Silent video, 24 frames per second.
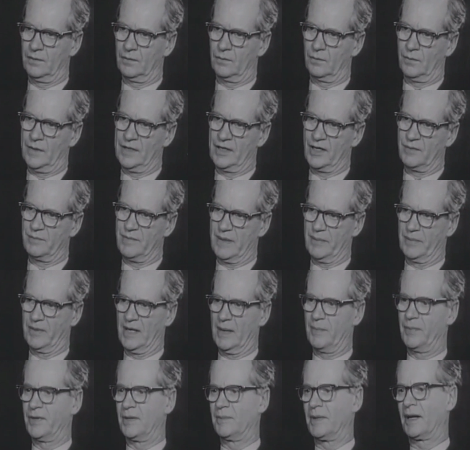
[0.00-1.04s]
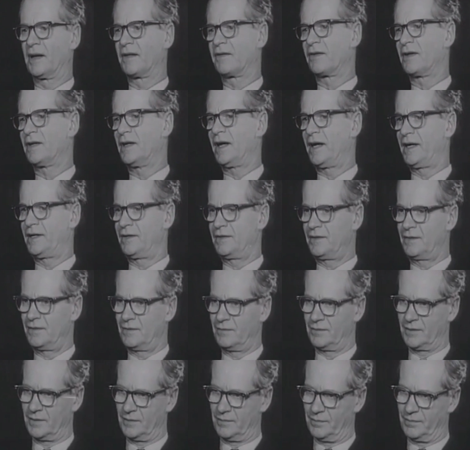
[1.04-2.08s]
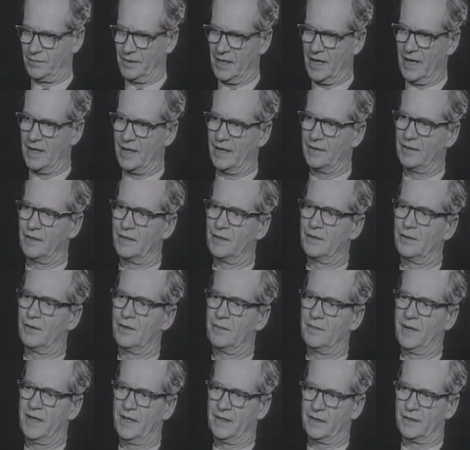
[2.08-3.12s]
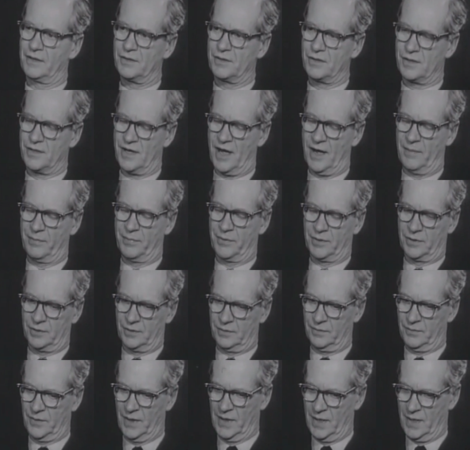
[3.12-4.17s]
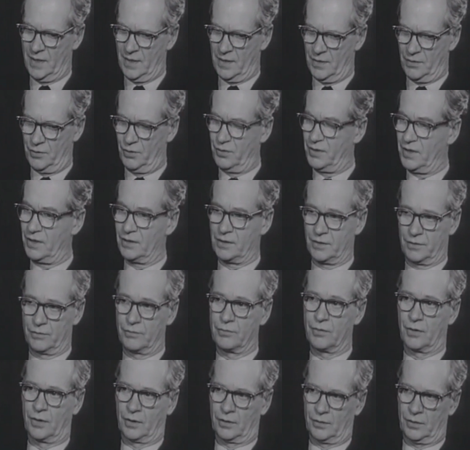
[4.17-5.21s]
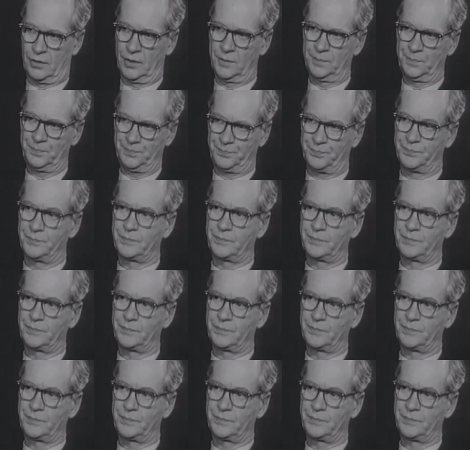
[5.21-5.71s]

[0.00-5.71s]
waking people up in the middle of the night with a knock on the door by the Gestapo, you can control,